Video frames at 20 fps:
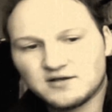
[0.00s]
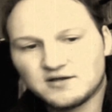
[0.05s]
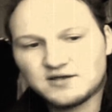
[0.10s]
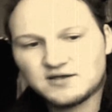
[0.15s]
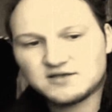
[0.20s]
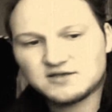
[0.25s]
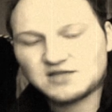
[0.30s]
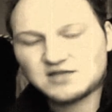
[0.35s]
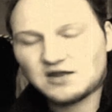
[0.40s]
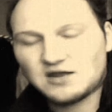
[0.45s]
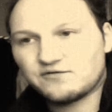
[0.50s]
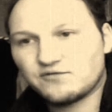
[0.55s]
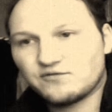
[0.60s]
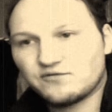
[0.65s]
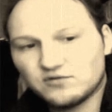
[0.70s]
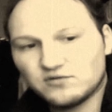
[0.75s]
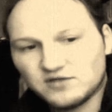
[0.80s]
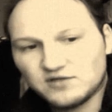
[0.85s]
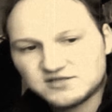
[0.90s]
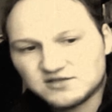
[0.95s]
instead of
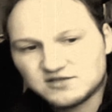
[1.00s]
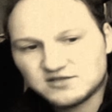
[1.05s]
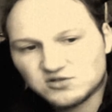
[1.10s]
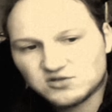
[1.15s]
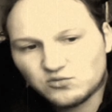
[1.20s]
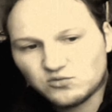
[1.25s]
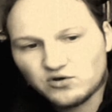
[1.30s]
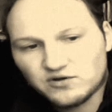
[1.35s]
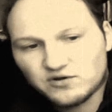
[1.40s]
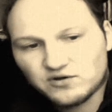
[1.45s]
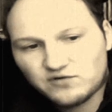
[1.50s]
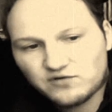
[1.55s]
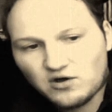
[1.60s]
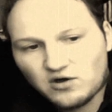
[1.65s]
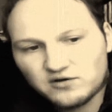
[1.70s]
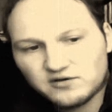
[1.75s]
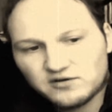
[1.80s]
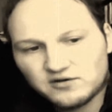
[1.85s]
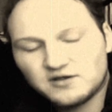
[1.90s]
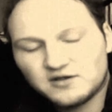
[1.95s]
listening to the word of
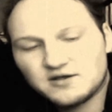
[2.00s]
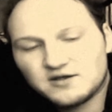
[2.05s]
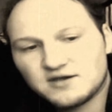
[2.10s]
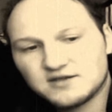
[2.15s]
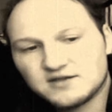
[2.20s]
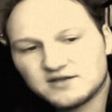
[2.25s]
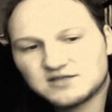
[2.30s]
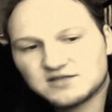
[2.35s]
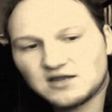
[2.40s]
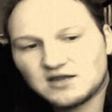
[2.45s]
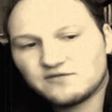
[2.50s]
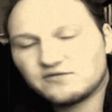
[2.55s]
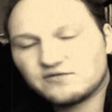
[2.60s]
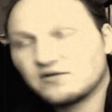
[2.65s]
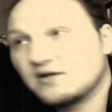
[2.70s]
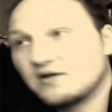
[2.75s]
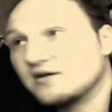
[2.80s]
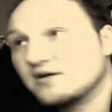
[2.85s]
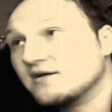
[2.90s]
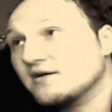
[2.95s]
God. Instead of
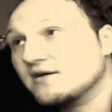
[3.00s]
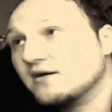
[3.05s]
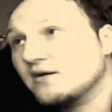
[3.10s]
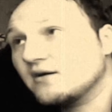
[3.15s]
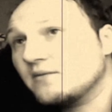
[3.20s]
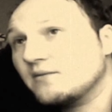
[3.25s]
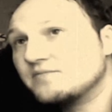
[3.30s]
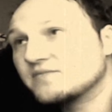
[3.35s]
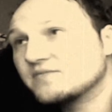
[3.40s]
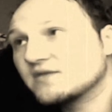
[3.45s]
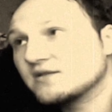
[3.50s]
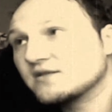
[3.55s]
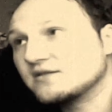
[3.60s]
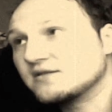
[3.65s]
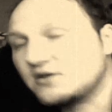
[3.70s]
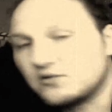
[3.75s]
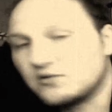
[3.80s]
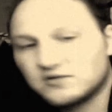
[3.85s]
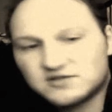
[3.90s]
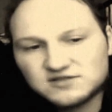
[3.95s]

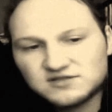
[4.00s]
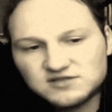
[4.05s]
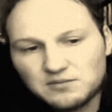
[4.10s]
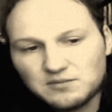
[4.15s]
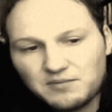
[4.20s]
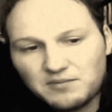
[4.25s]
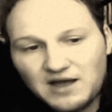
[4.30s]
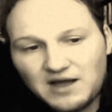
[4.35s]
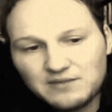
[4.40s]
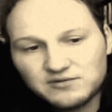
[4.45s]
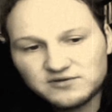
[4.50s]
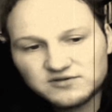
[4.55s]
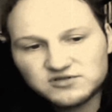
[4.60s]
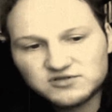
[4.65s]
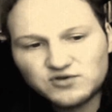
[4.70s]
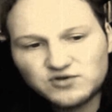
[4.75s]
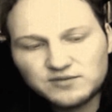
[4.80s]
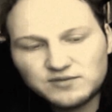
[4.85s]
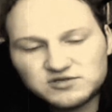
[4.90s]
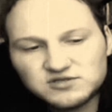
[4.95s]
you know, listening to the Bible and the
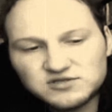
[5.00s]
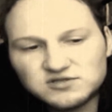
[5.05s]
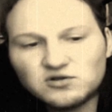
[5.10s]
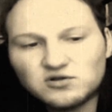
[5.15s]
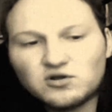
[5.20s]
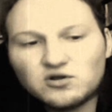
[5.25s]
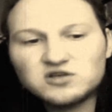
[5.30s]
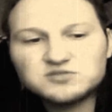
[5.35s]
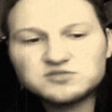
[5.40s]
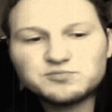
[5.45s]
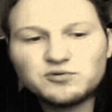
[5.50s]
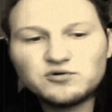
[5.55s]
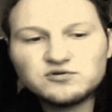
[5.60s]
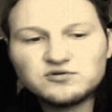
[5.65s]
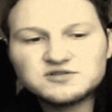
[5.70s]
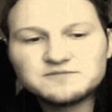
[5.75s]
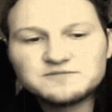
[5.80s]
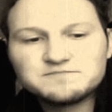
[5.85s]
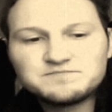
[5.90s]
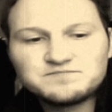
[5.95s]
scriptures and the
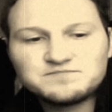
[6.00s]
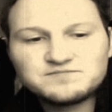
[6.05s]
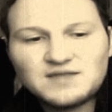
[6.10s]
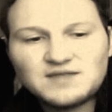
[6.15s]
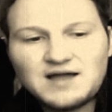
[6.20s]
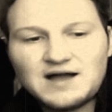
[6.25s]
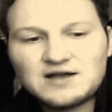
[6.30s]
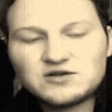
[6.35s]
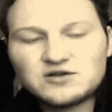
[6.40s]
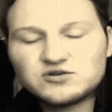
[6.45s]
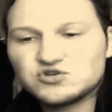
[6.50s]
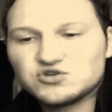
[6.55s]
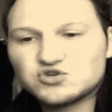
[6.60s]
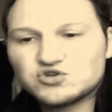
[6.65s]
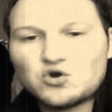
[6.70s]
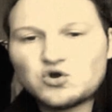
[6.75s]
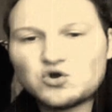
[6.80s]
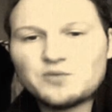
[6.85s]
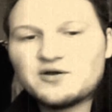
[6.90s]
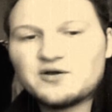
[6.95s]
Gospels, I could just
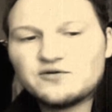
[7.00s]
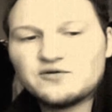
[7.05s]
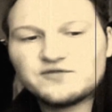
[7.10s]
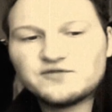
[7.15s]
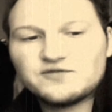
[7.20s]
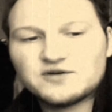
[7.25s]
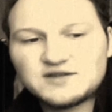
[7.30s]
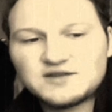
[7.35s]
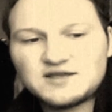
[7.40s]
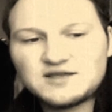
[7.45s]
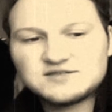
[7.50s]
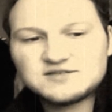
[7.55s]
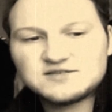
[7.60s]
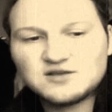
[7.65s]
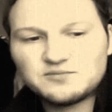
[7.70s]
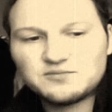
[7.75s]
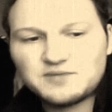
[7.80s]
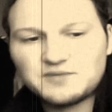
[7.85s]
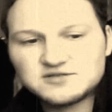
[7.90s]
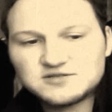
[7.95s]
cut my own fucking
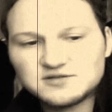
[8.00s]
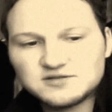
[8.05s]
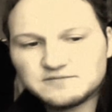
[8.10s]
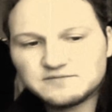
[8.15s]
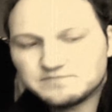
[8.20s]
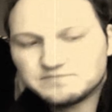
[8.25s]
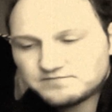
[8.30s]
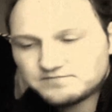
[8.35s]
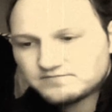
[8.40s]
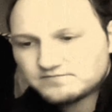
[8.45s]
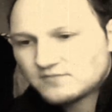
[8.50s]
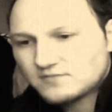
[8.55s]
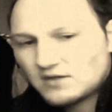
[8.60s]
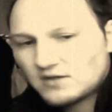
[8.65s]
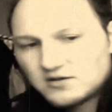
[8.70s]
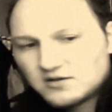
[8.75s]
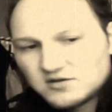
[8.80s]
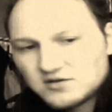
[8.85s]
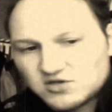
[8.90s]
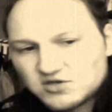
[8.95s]
detail, basically.
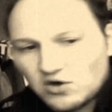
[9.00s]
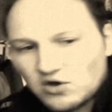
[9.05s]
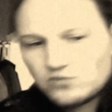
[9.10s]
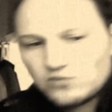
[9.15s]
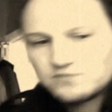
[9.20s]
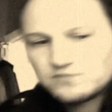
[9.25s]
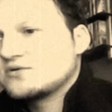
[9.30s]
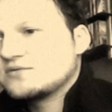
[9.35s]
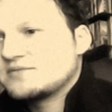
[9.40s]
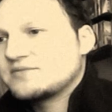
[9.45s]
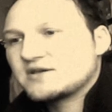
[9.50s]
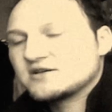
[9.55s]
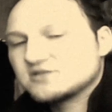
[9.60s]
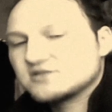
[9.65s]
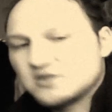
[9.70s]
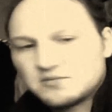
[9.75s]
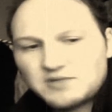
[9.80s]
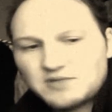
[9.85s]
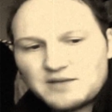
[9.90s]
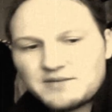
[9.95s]
So because of
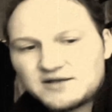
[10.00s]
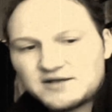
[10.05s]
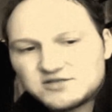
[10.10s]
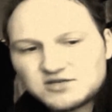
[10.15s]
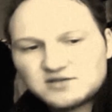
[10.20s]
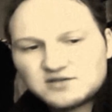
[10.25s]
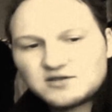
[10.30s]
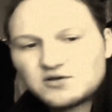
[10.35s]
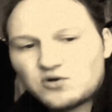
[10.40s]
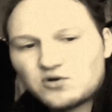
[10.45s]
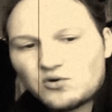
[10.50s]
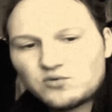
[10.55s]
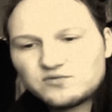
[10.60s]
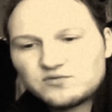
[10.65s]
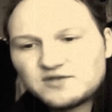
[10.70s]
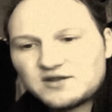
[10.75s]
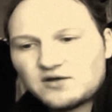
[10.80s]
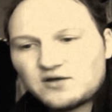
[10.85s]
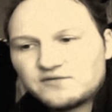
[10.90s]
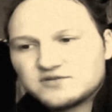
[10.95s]
the black magic and the occult,
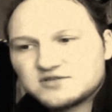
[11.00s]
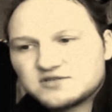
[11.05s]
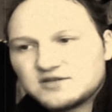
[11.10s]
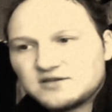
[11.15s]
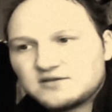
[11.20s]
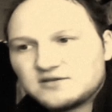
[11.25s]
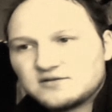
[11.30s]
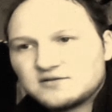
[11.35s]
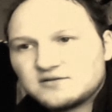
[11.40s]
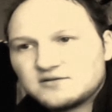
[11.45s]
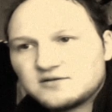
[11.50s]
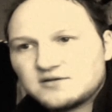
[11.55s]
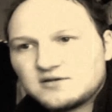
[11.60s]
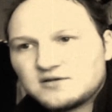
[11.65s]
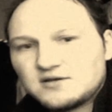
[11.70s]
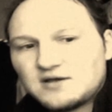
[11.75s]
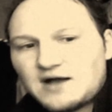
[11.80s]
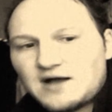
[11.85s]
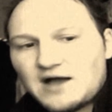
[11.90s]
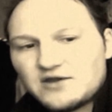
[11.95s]
then obviously
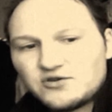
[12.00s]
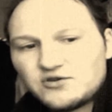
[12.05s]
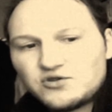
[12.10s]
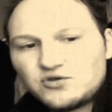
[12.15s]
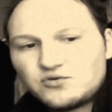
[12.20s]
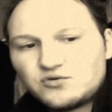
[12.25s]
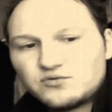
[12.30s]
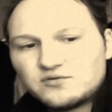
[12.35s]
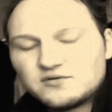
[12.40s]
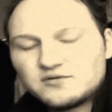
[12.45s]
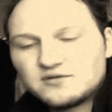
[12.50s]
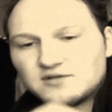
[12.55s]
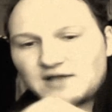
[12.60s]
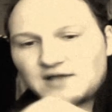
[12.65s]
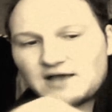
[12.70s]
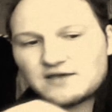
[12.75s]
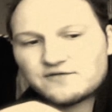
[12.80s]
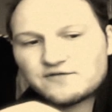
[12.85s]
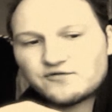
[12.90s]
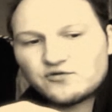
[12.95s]
I knew,
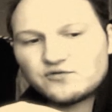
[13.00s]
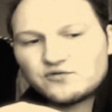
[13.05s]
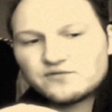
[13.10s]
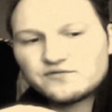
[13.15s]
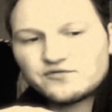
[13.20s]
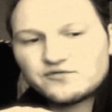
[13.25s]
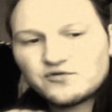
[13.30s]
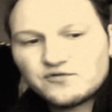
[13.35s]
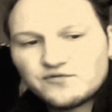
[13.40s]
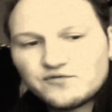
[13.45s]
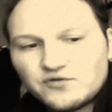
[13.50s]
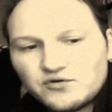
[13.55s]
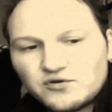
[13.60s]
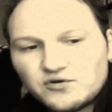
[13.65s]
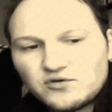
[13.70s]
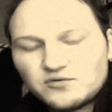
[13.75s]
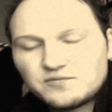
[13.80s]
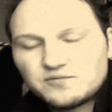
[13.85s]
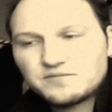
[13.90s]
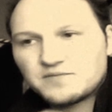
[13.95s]
like through voodoo